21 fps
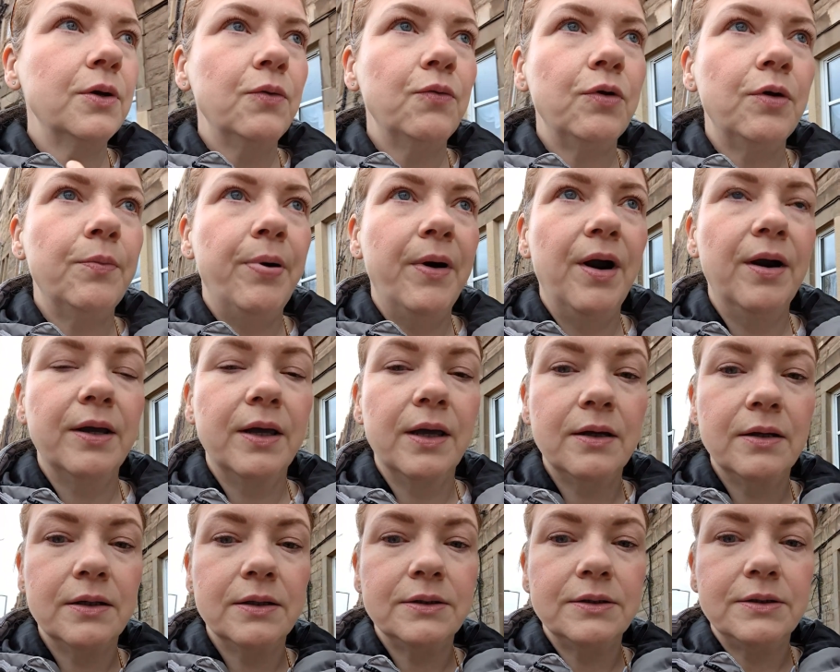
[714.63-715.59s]
where
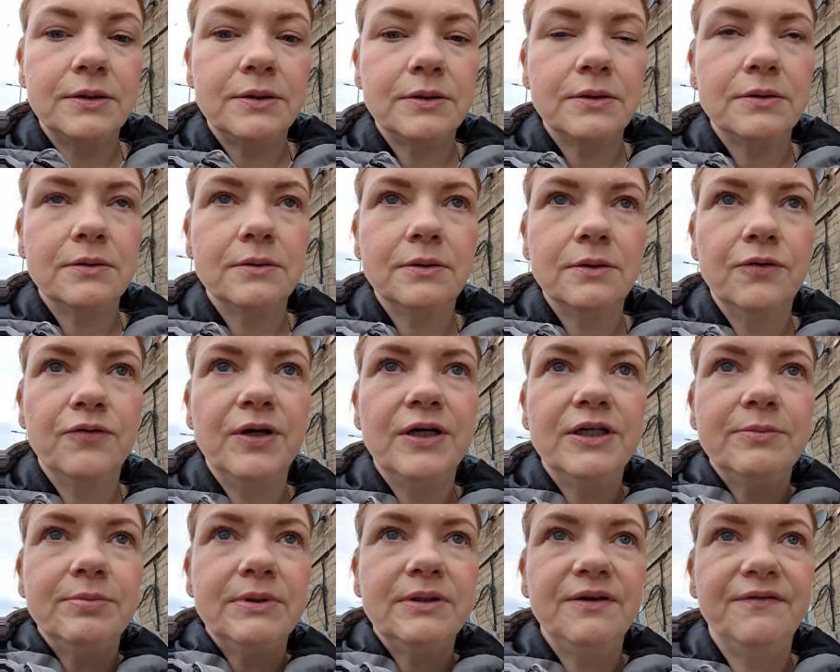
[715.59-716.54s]
parking is
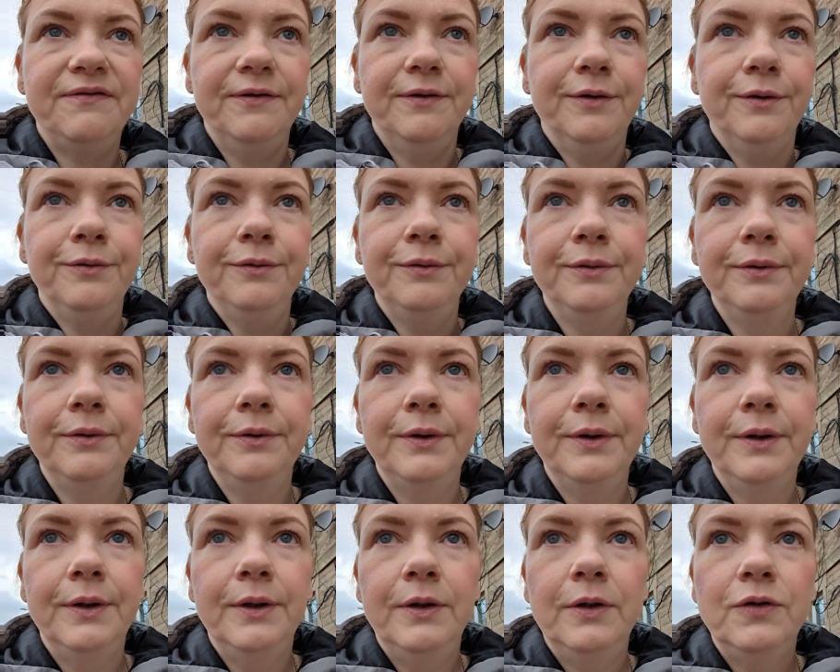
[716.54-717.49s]
incredibly difficult.
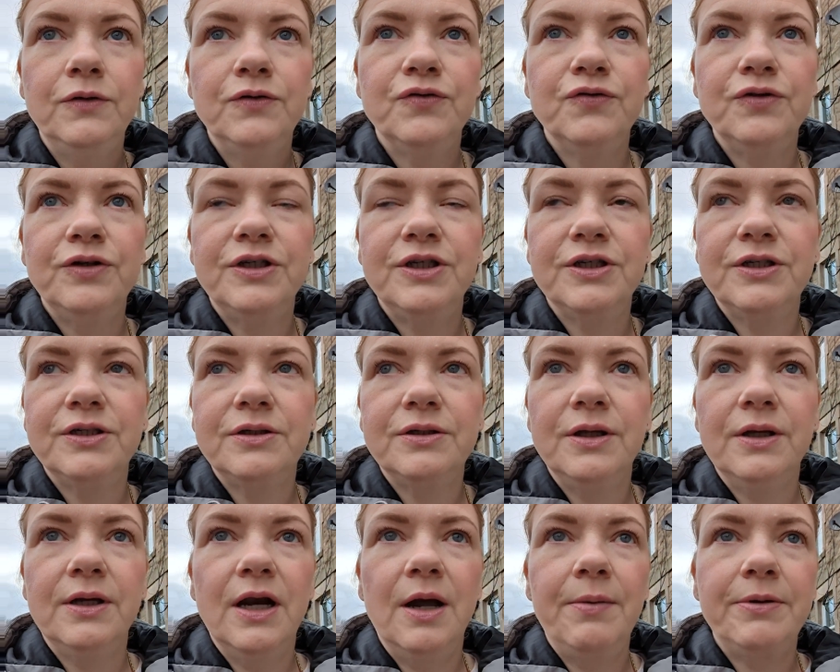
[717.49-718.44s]
So you
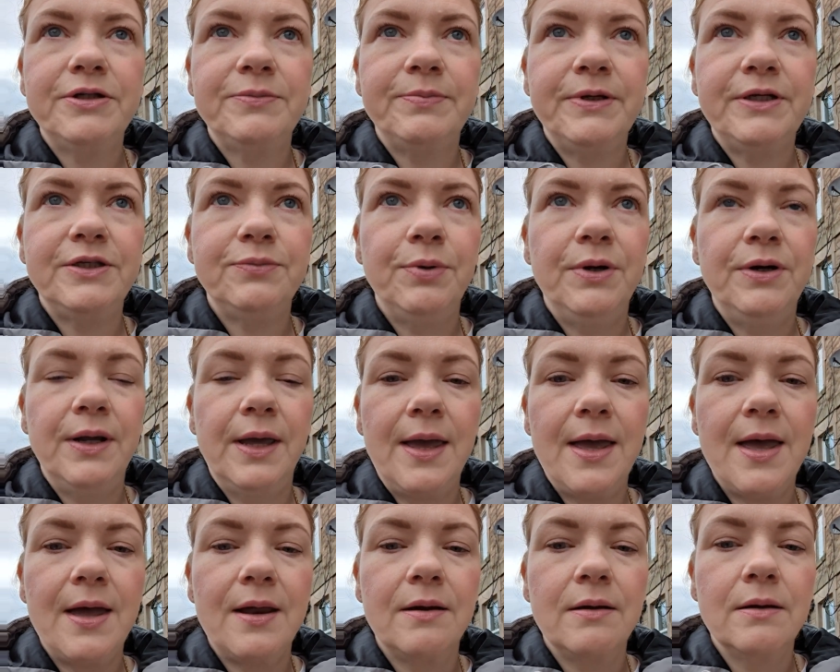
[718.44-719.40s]
grab a space where you
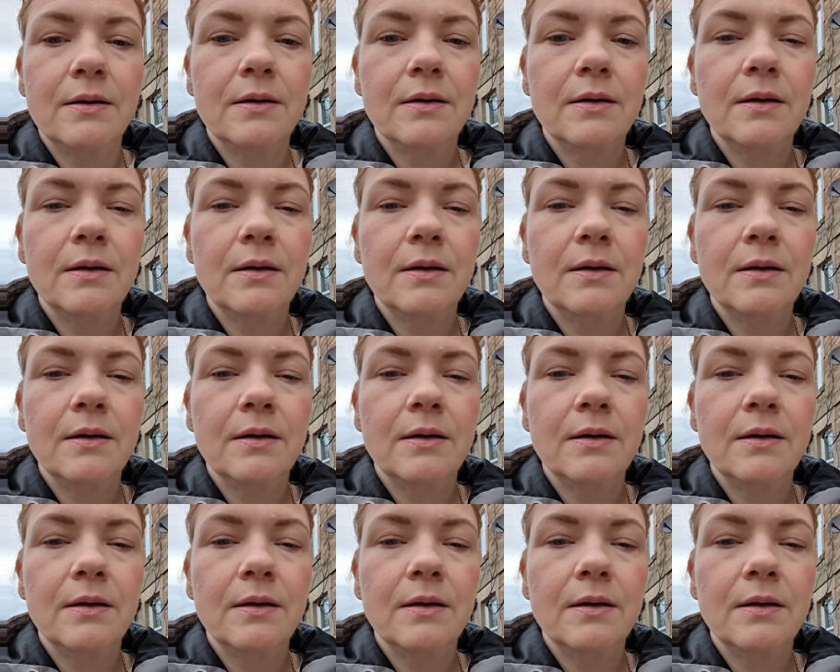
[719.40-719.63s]
can.